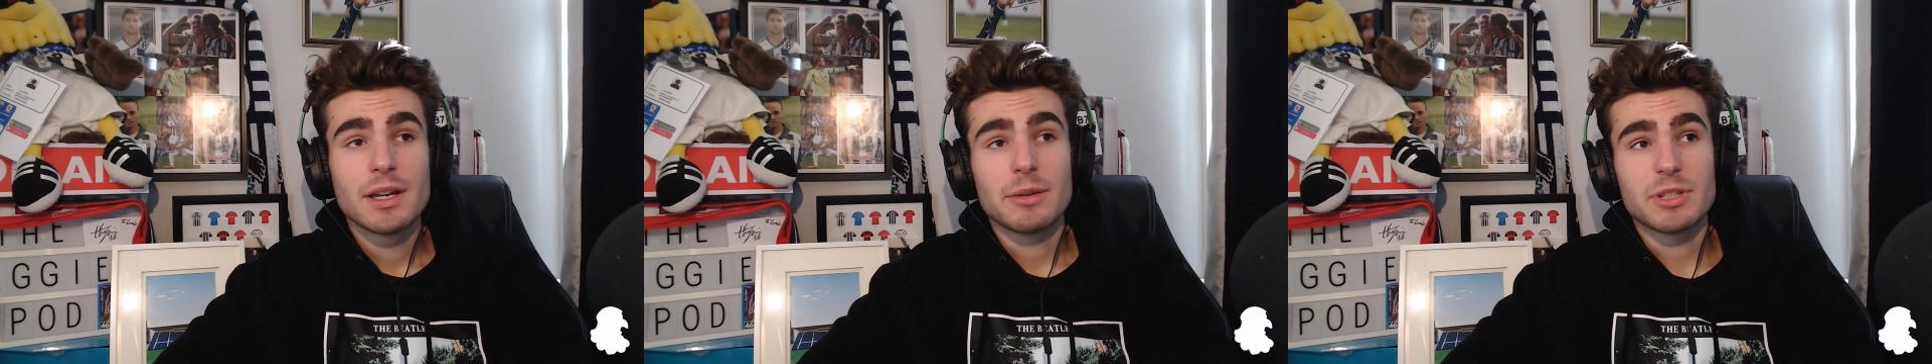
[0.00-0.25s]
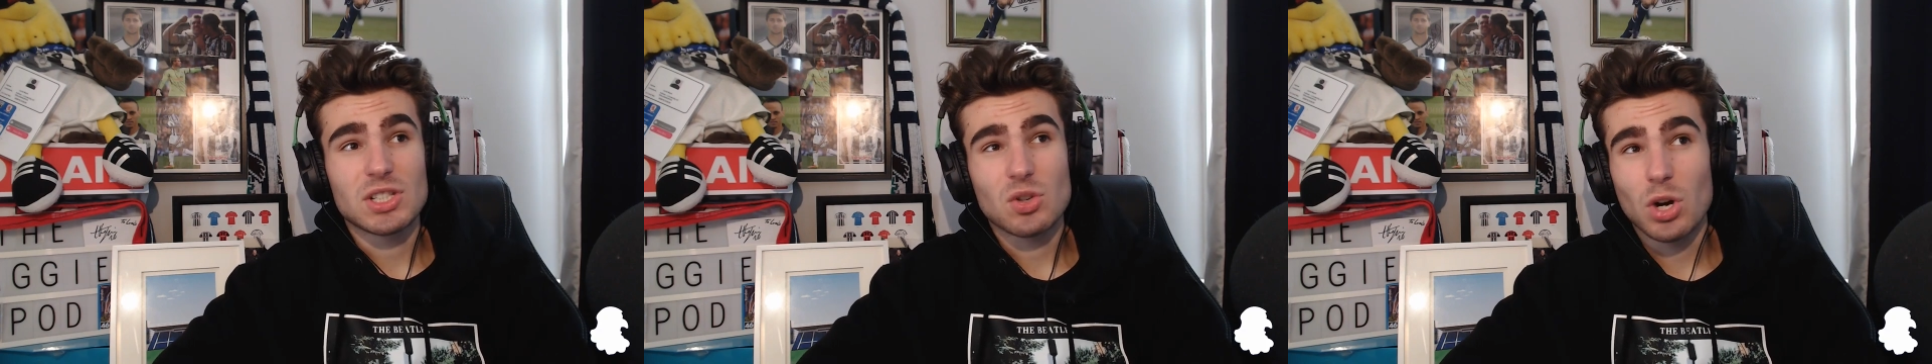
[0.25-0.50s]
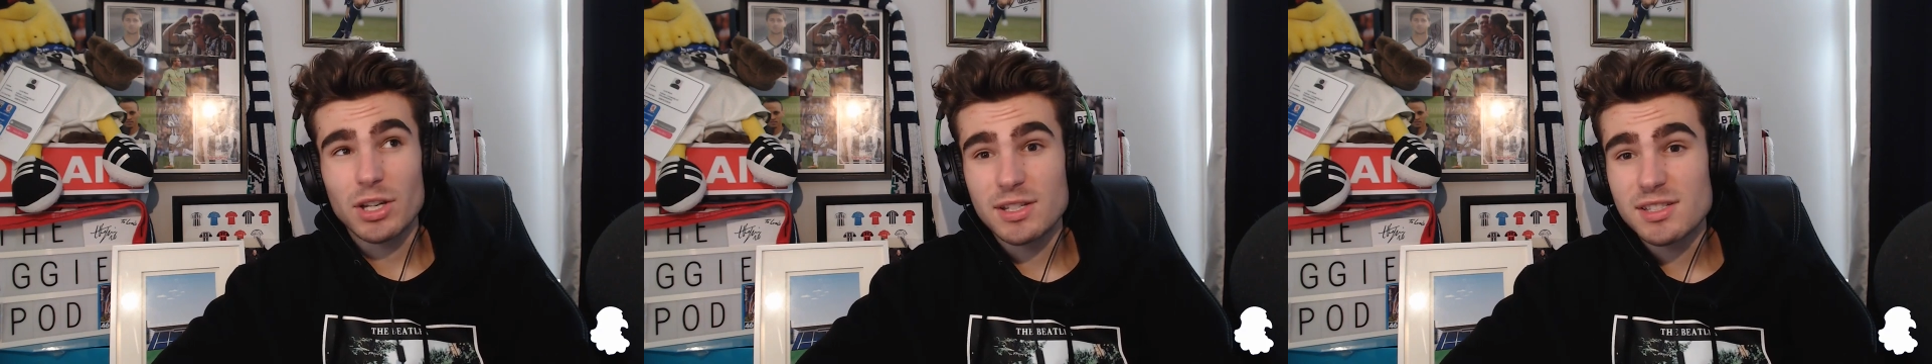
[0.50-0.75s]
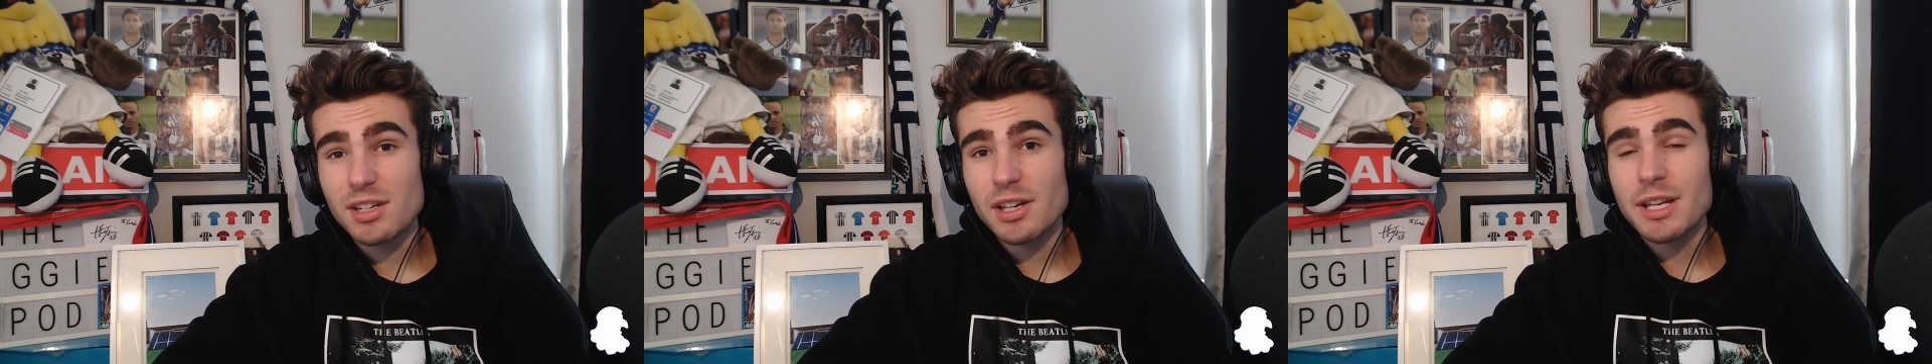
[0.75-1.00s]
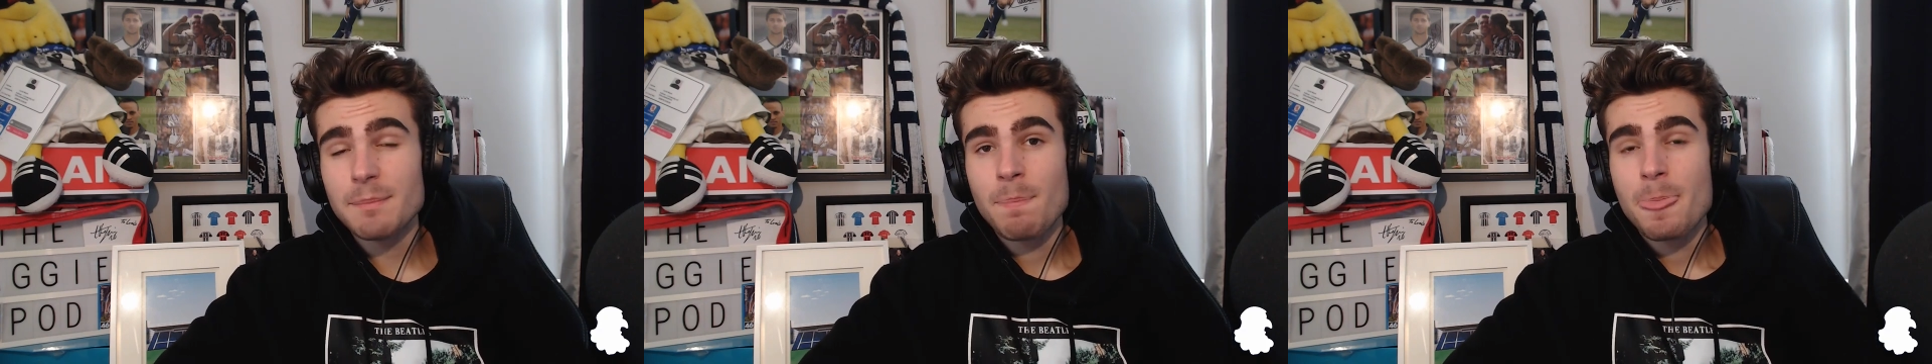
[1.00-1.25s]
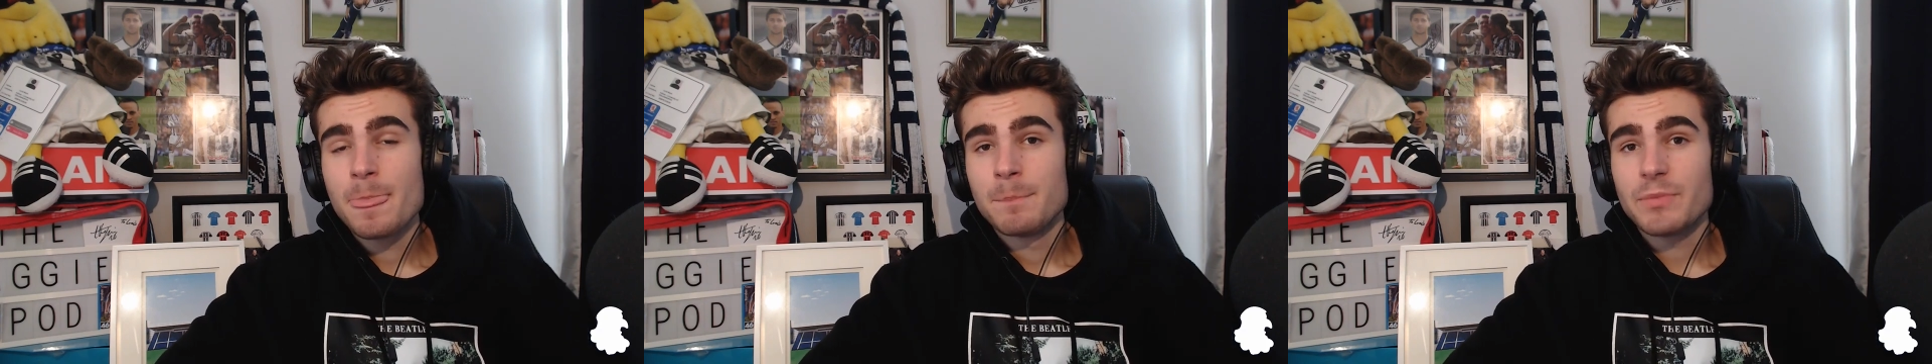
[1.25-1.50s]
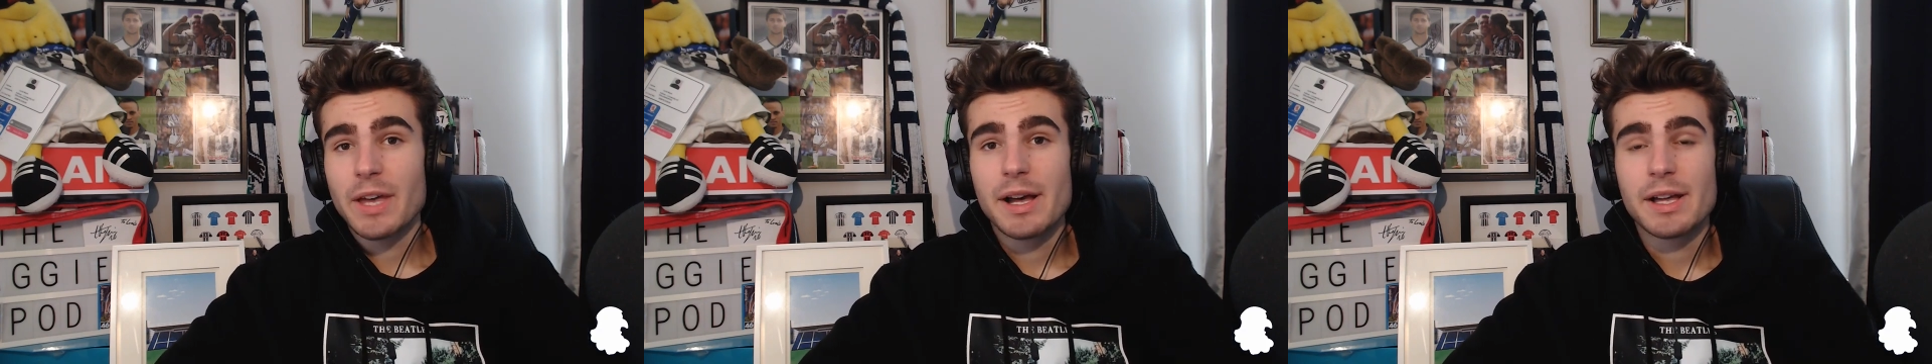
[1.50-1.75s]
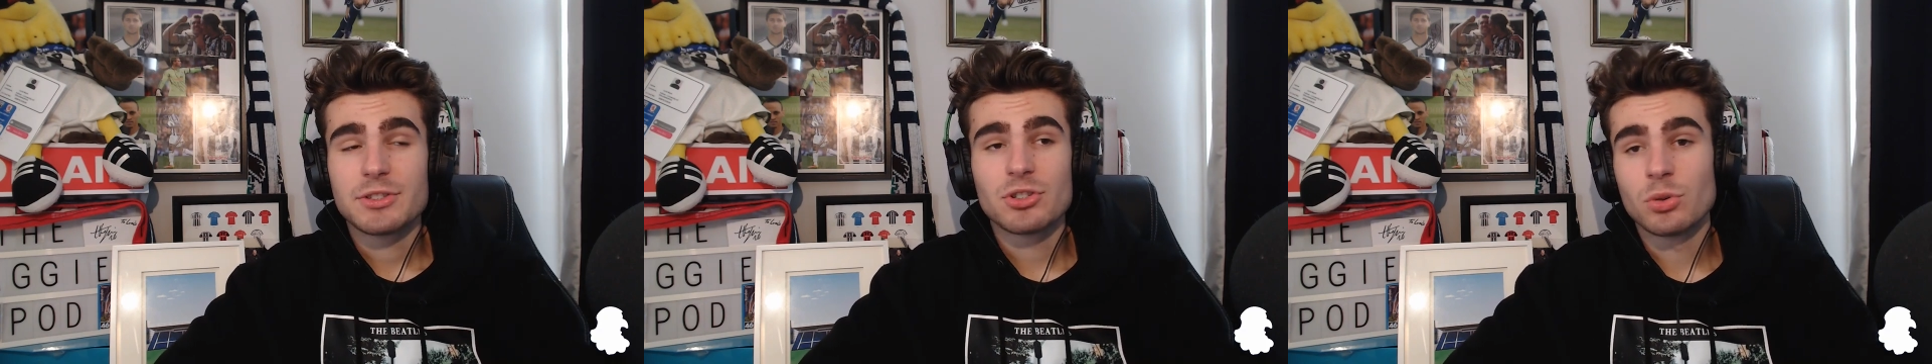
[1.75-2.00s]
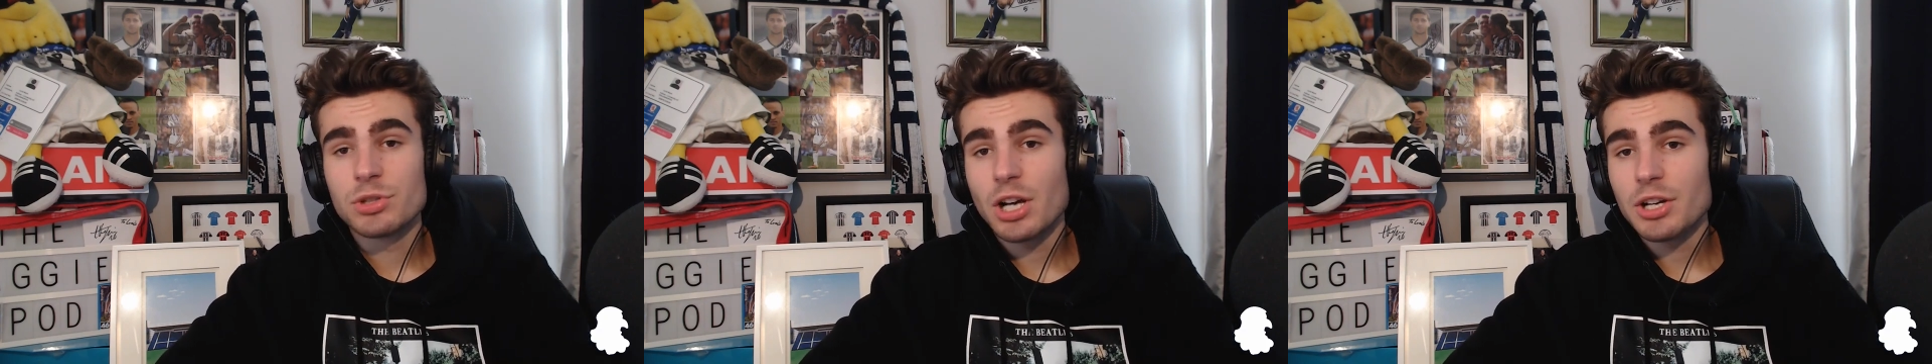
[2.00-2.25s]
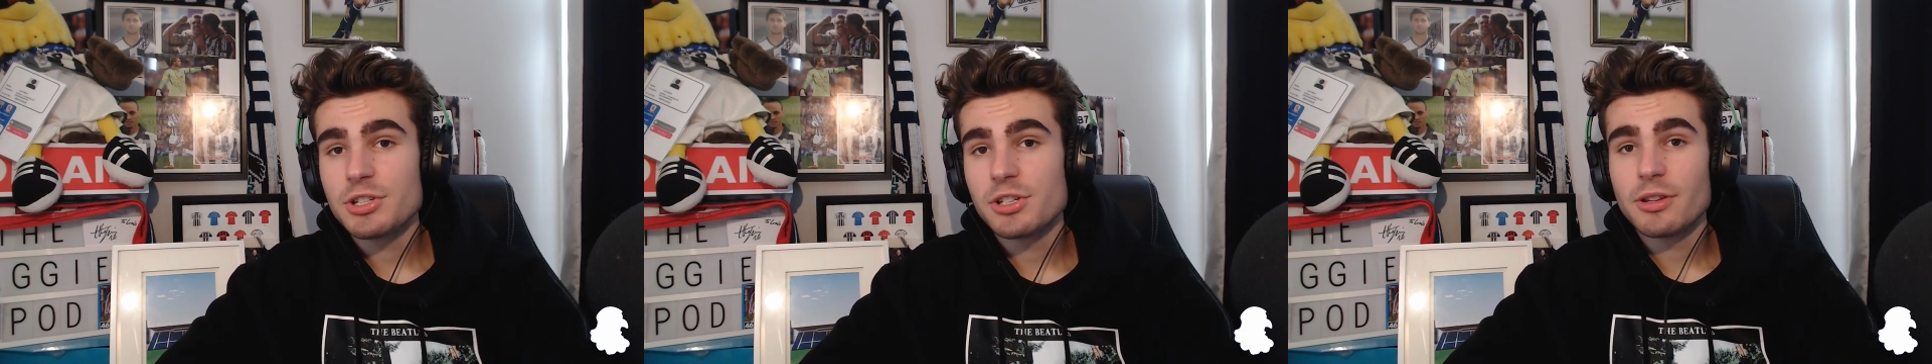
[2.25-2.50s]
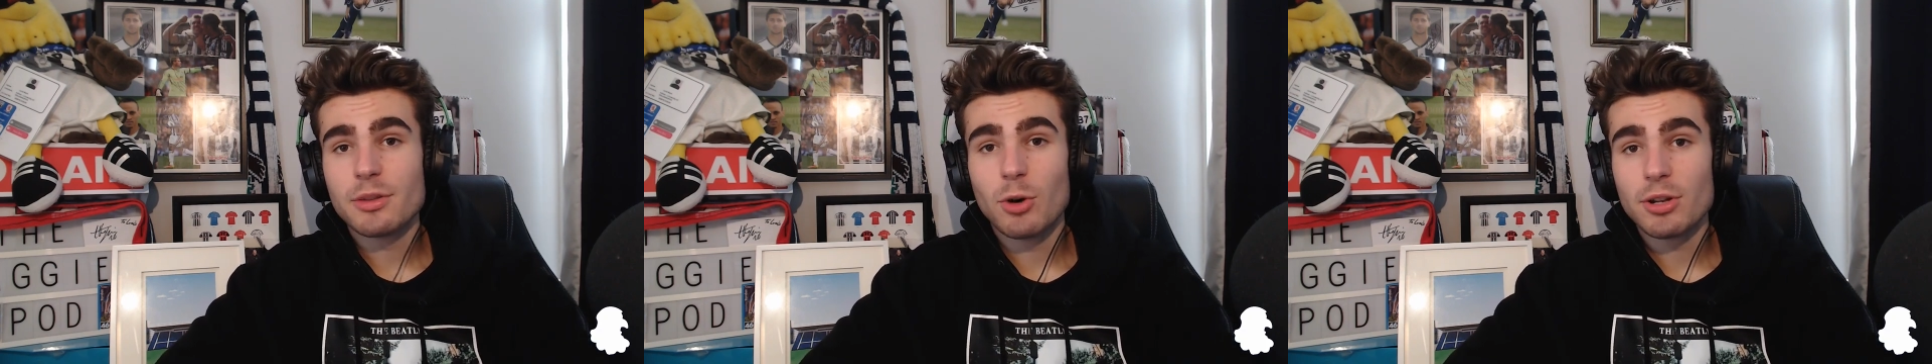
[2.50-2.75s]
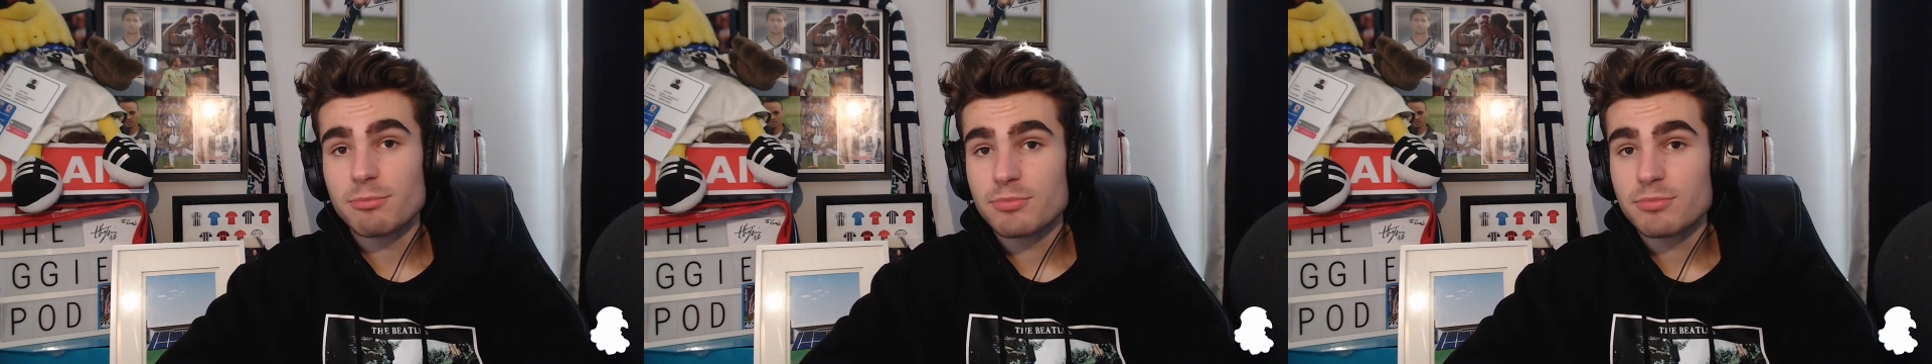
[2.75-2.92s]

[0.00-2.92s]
which is quite concerning. Sean Dyche, another one,